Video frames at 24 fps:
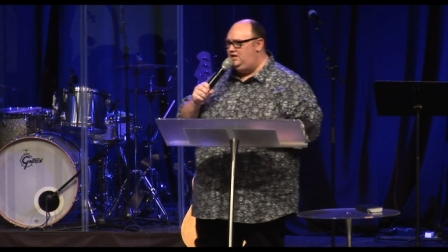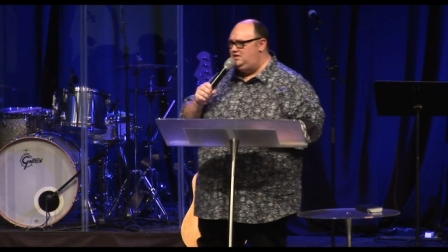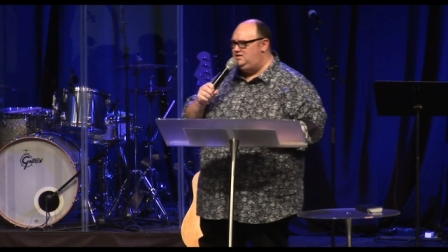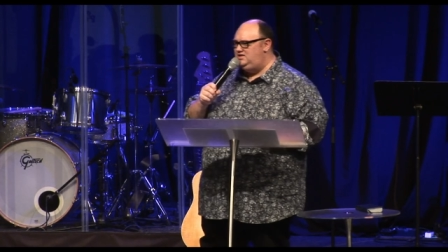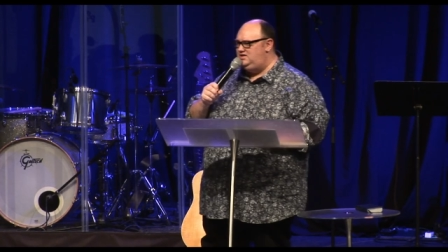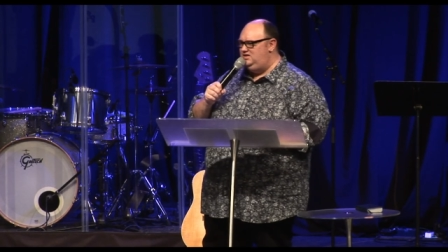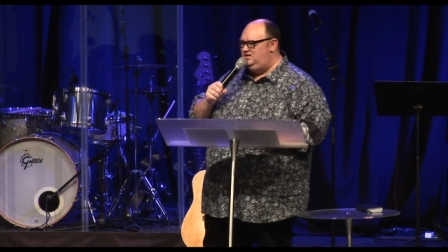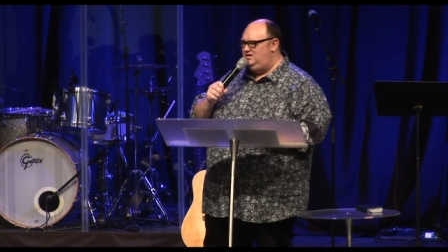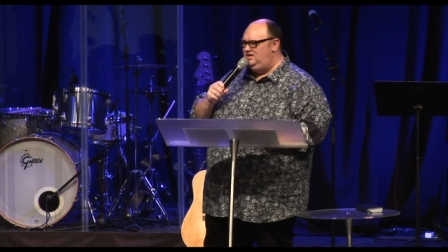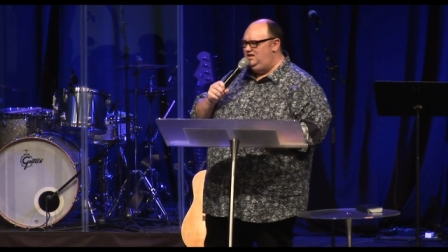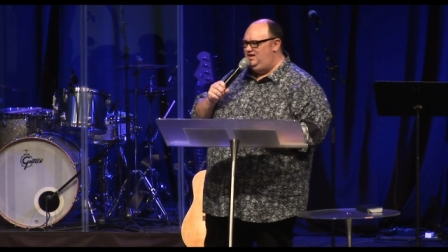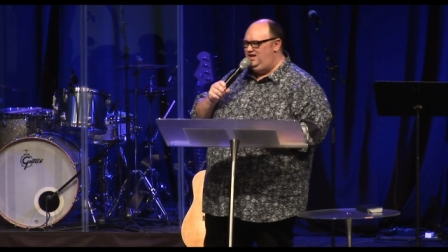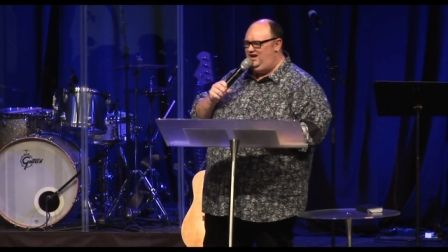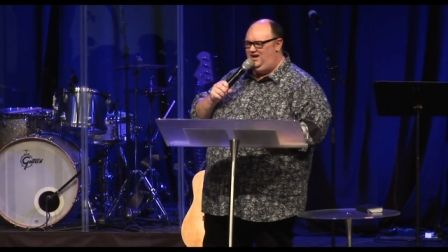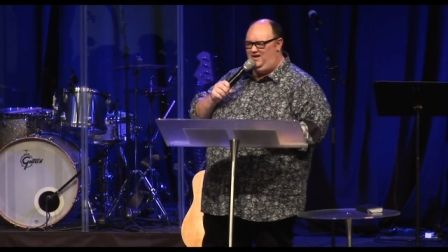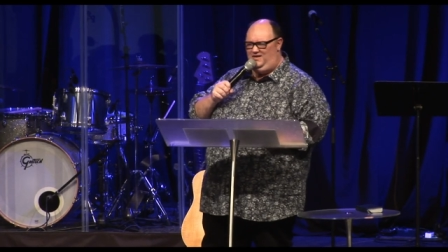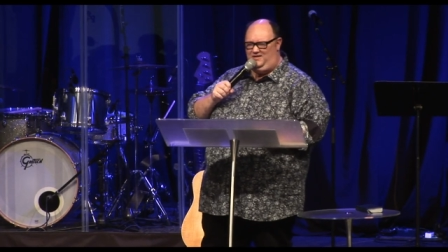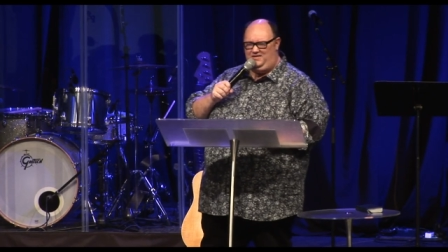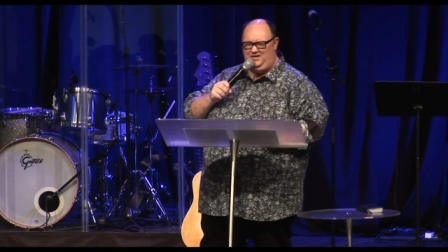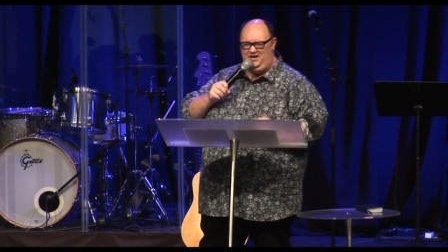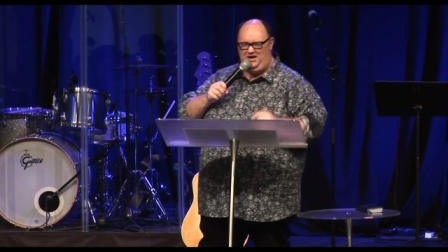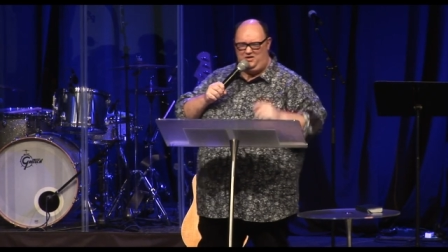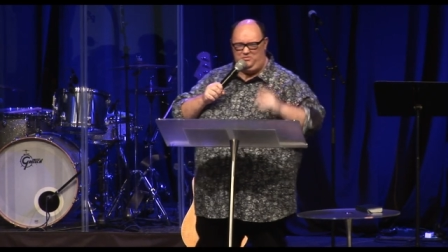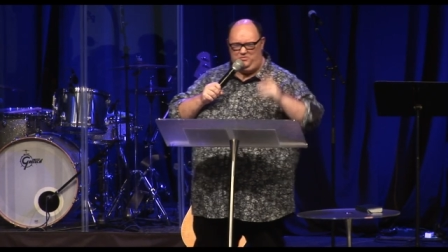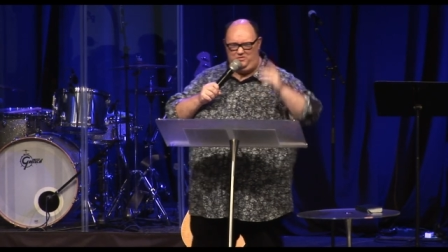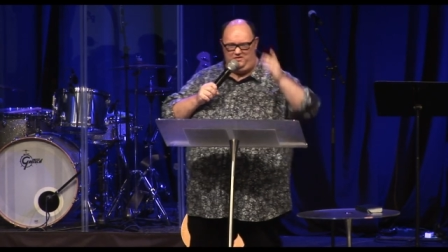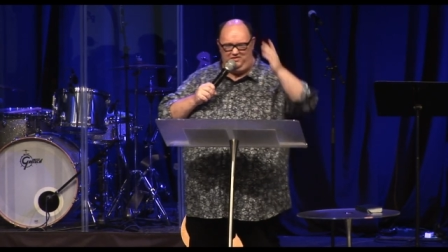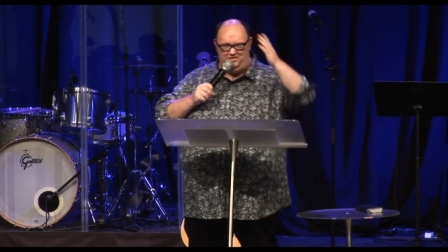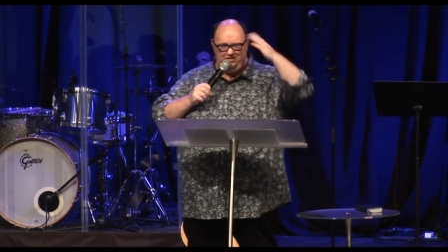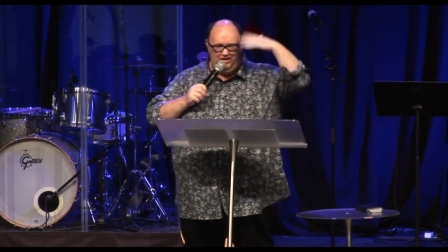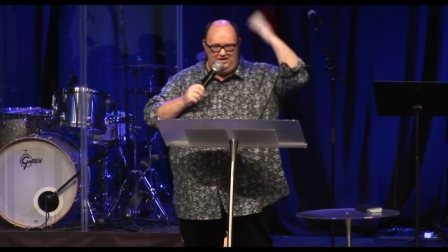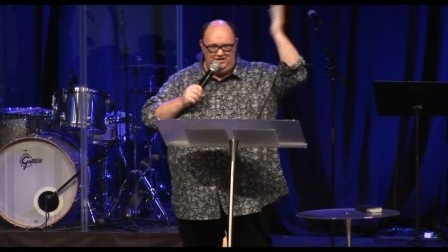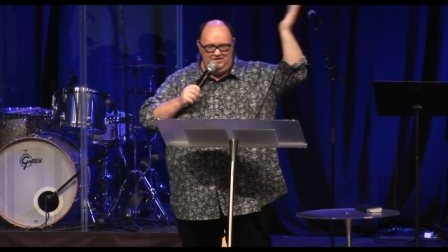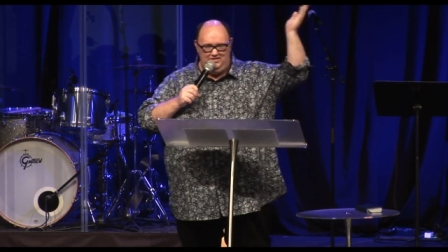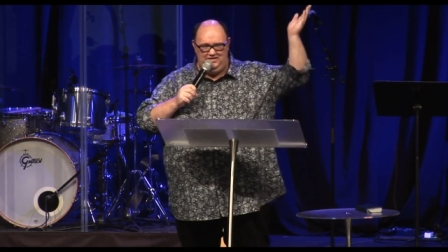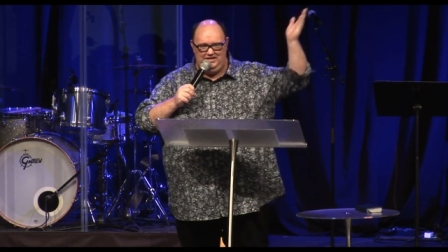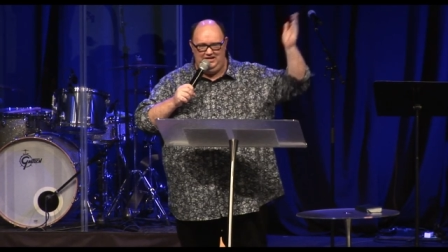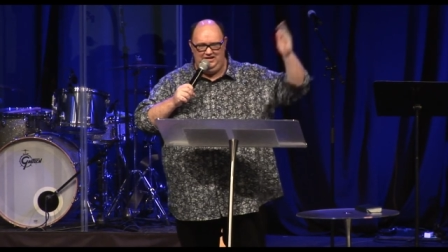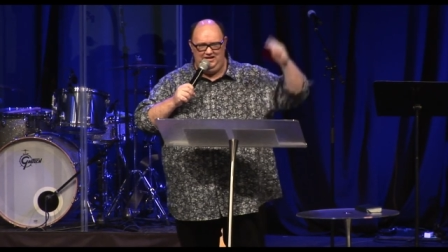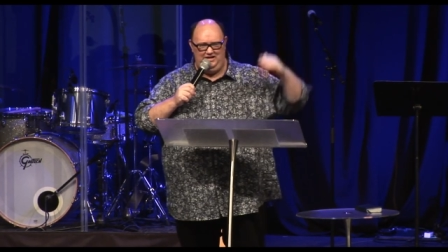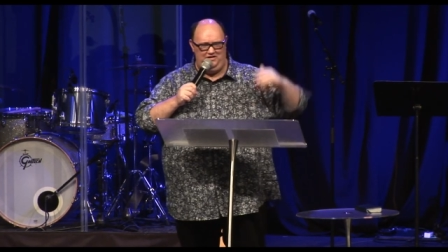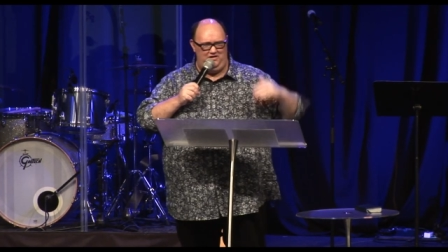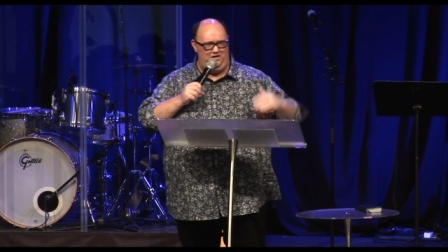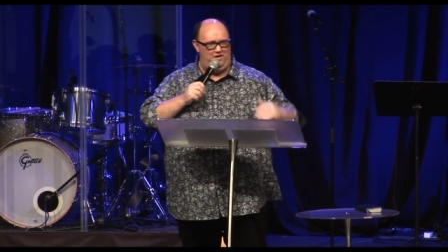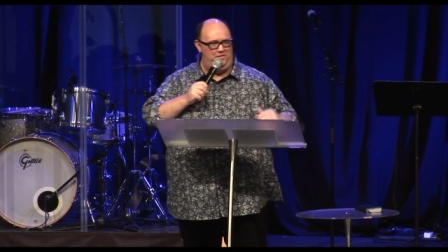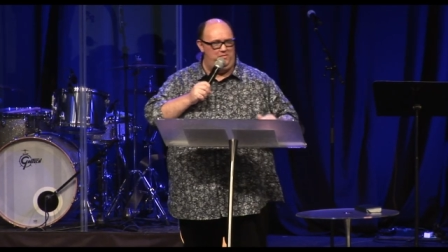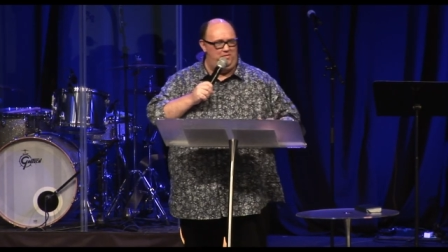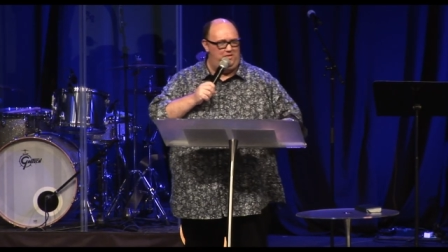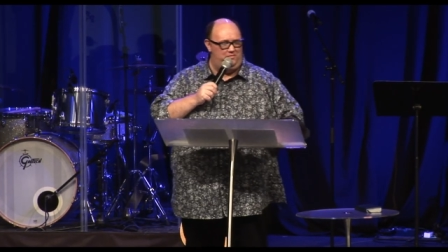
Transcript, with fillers: said, No, I don't want that in there. Here, I'm,